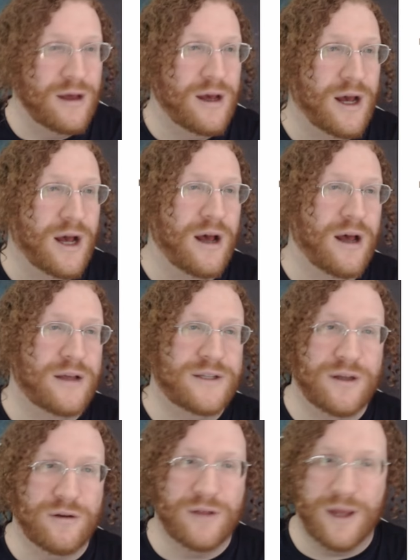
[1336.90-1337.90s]

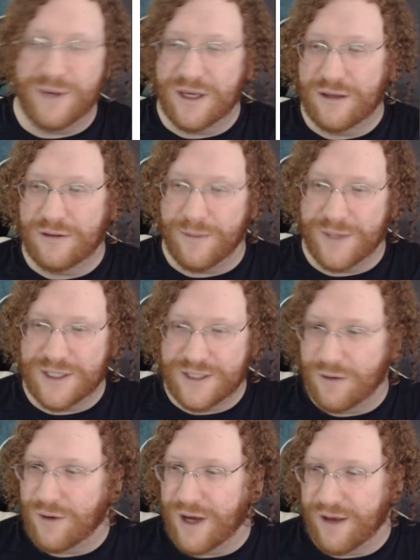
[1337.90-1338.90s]
So let me
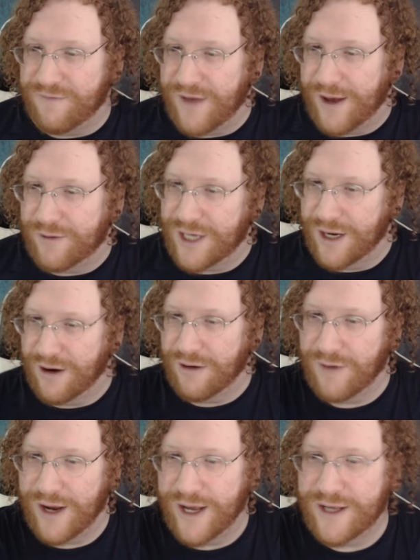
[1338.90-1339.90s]
see what I found here,
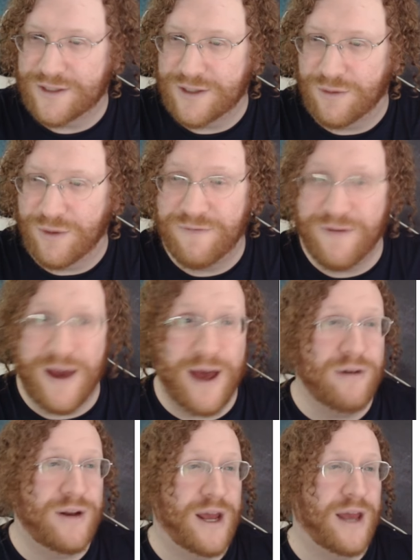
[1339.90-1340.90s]
right? So we
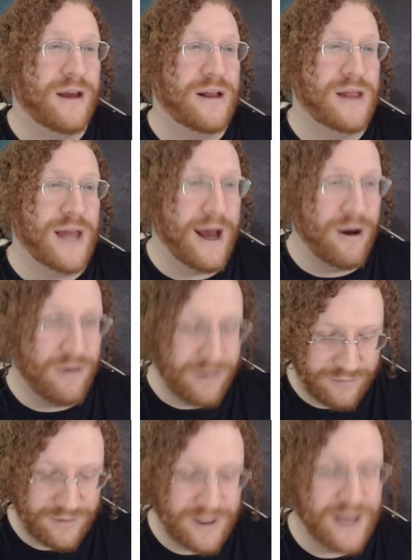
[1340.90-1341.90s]
found Cloud.
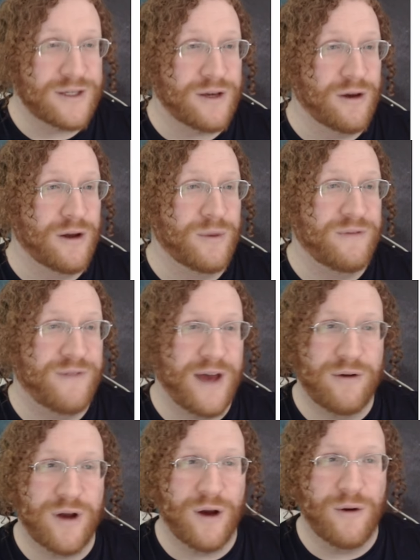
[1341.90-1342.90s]
That's good. We
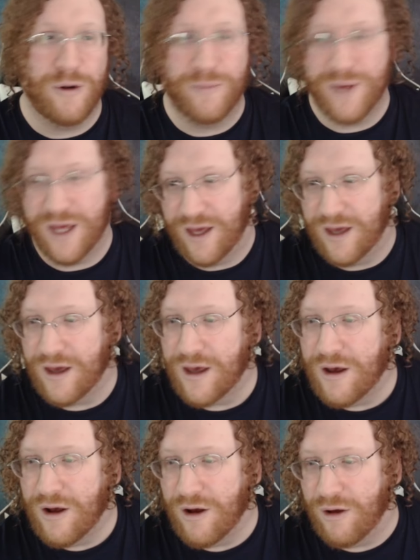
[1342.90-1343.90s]
found OOP.
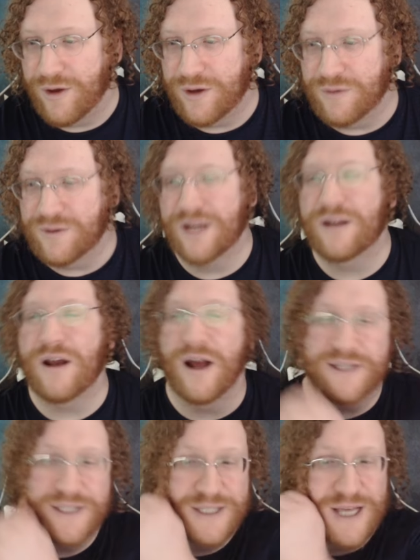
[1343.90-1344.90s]
Although you did
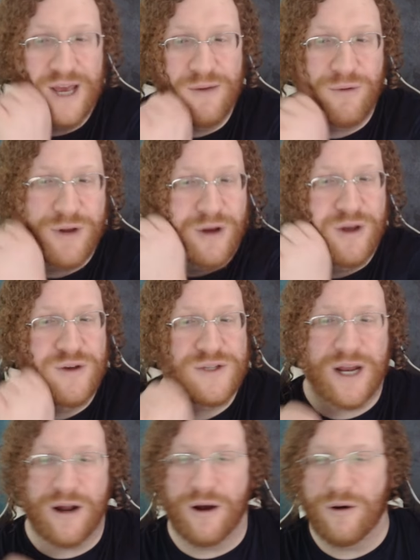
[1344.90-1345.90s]
not say... Well, no, you
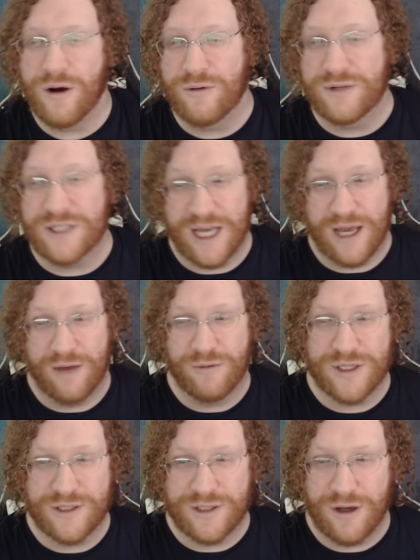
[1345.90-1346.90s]
said OOD,
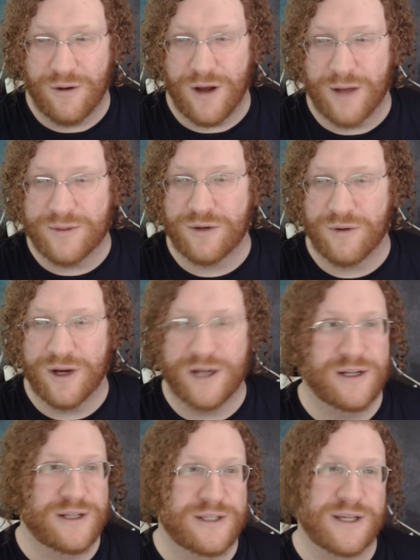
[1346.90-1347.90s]
which is
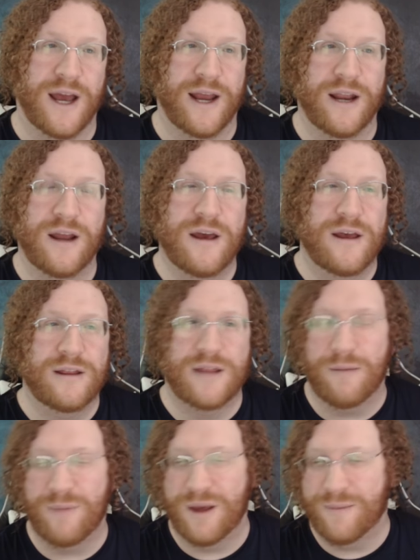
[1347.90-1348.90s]
Object-Oriented Design.
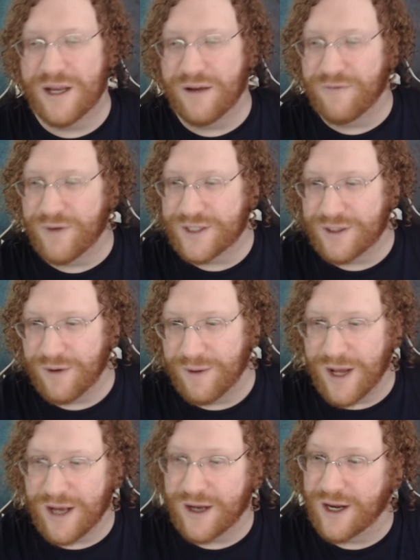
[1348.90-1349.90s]
That may be different, so I'm
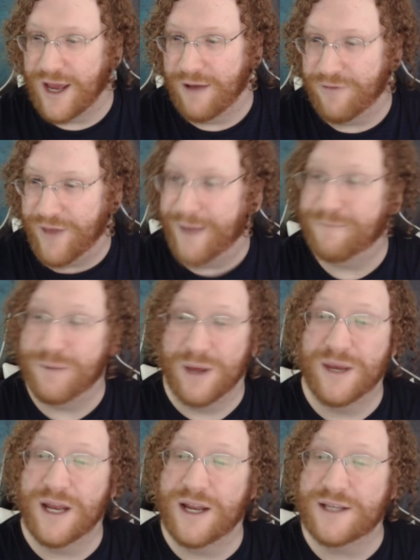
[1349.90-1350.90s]
not going to count that.
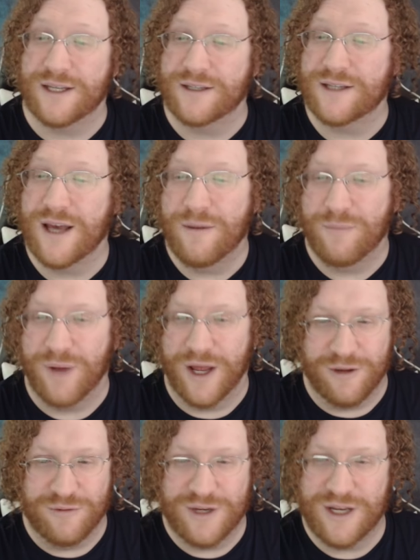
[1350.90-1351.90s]
Maybe it isn't, but
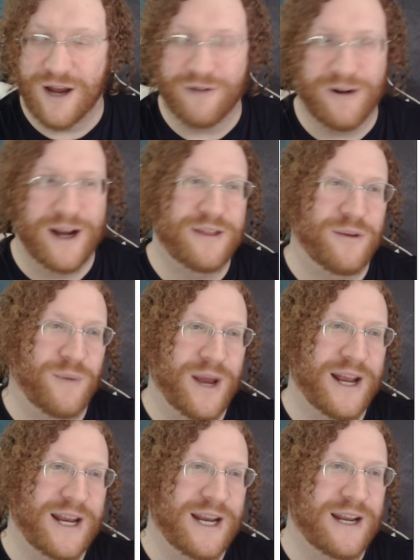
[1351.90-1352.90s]
you did not write it the way
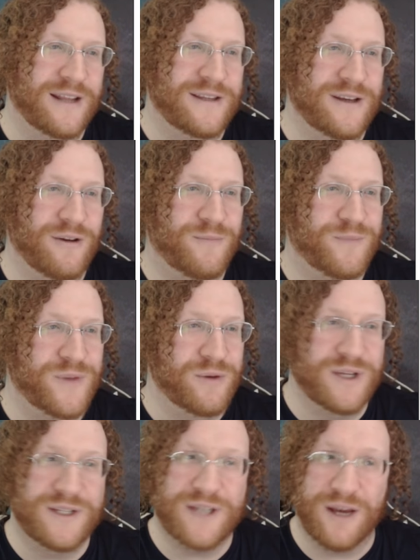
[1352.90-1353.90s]
I needed it to. You
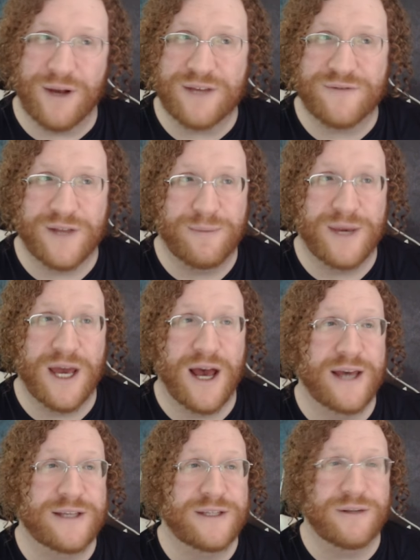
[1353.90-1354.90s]
did say RESTful
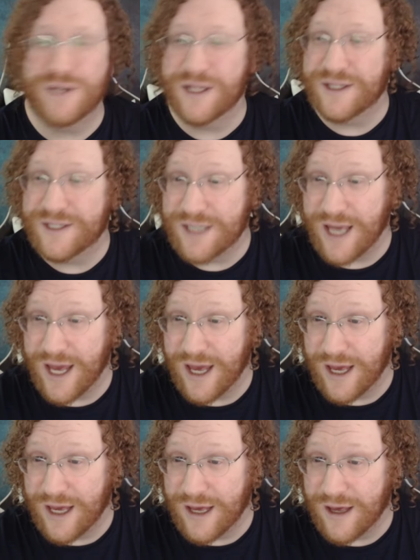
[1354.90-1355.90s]
APIs, you did
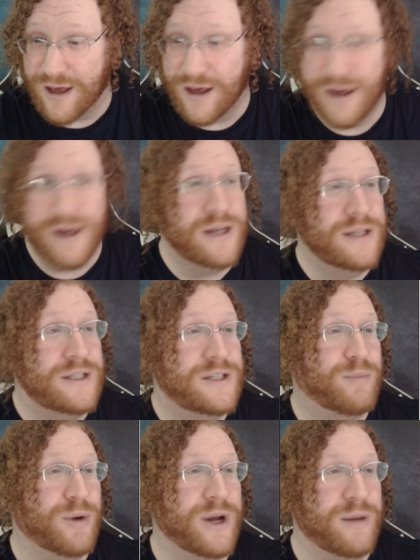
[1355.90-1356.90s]
say
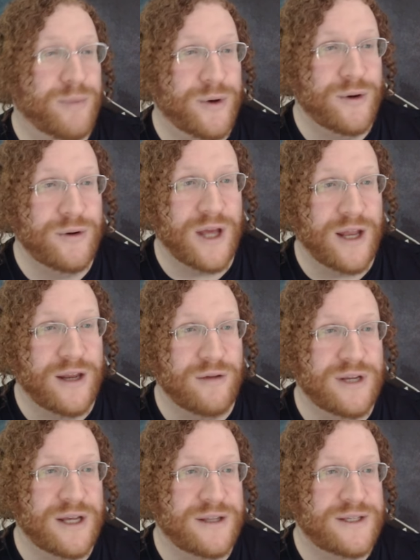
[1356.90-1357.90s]
Spring Boot, and you
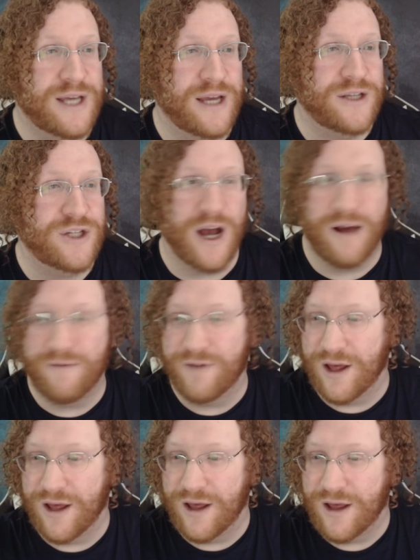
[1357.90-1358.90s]
did say
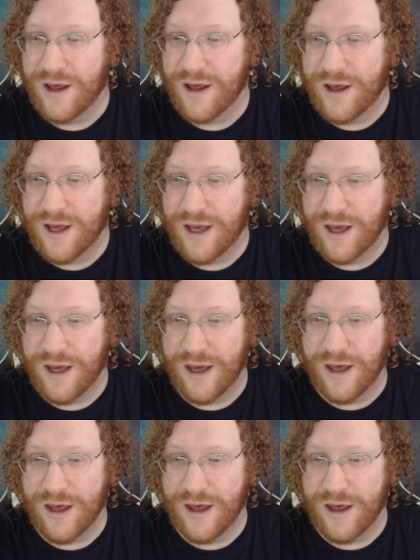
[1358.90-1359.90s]
Java,
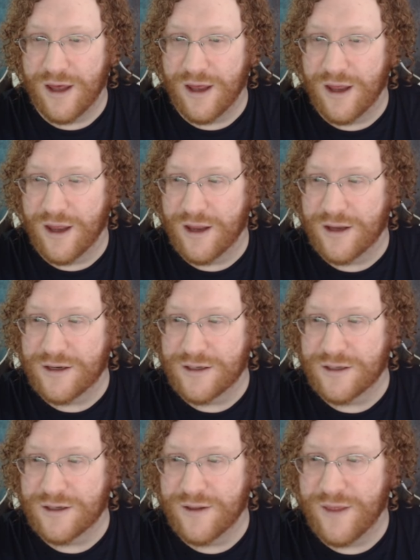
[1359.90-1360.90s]

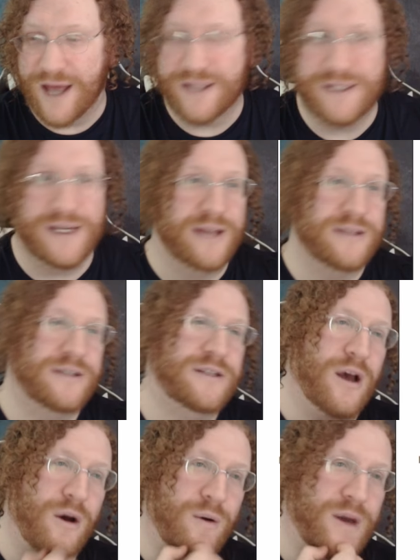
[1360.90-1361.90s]
and that's it.
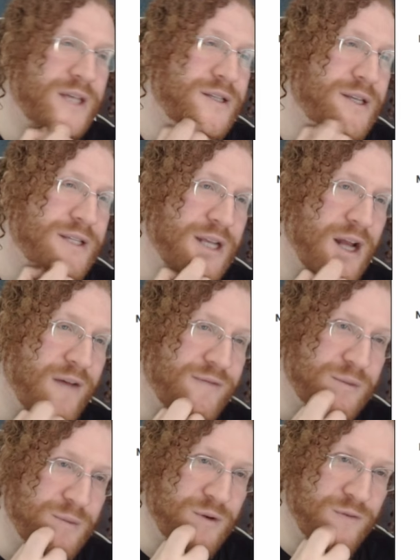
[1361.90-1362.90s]
So is this enough
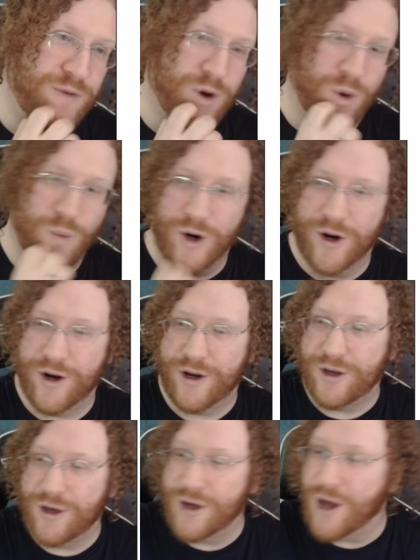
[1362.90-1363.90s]
to move
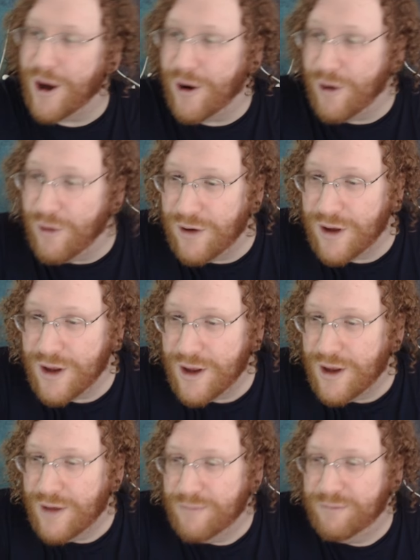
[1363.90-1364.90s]
forward? No,
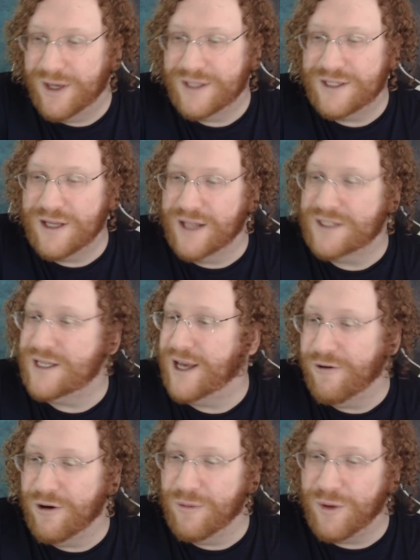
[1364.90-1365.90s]
but it's not
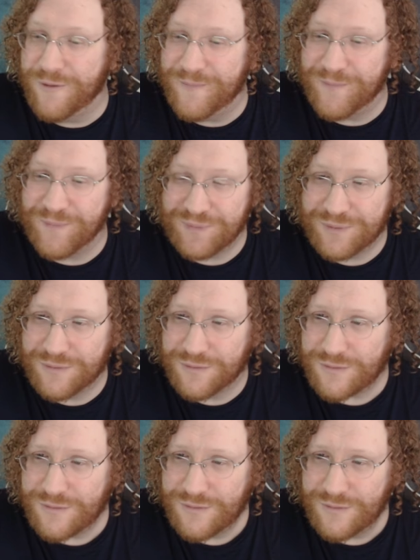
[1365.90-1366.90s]
terrible.
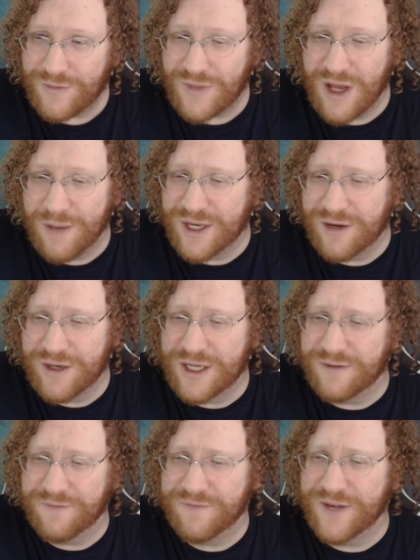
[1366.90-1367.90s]
I mean, you
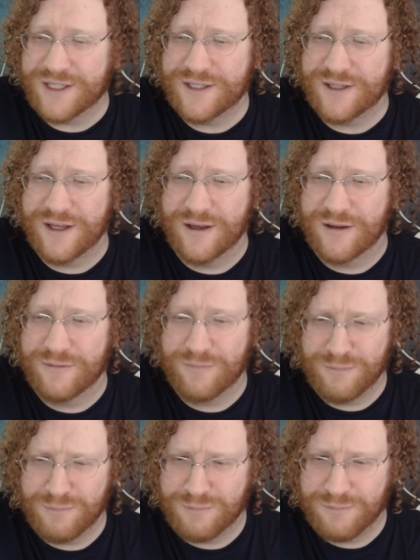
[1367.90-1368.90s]
need to fix the...
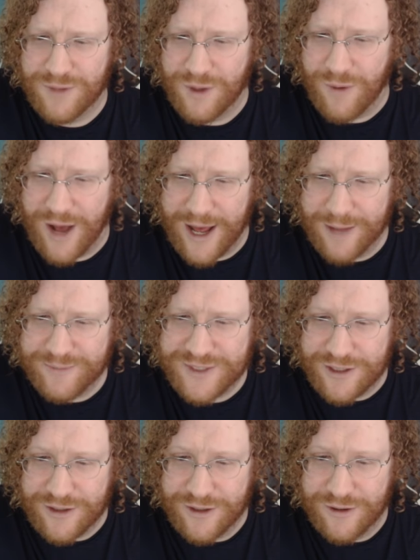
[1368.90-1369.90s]
You
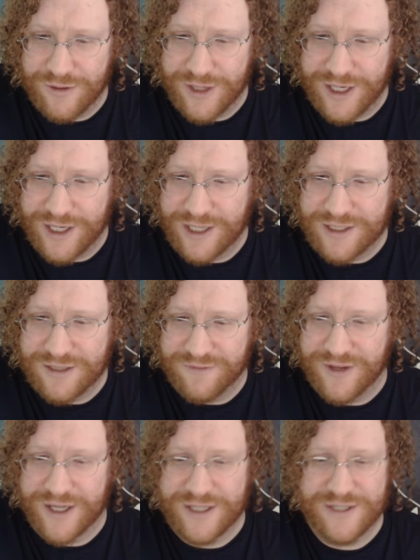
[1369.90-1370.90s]
absolutely need to
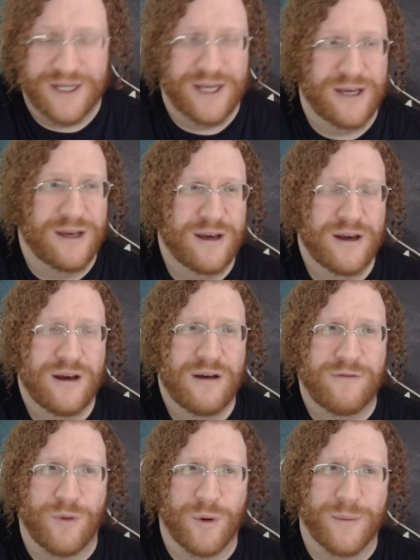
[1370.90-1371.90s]
fix the
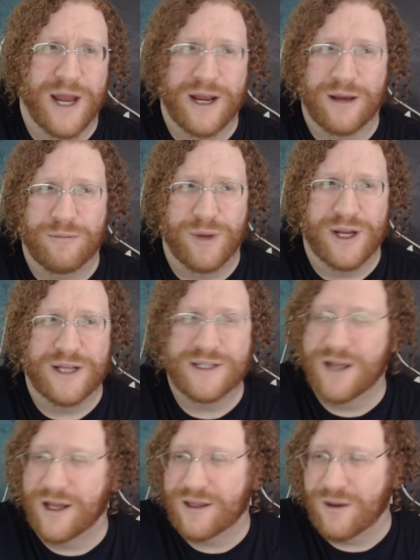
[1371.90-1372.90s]
formatting, but it's
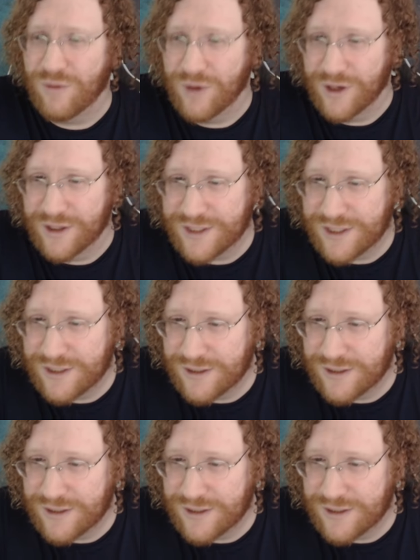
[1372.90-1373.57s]
not the worst.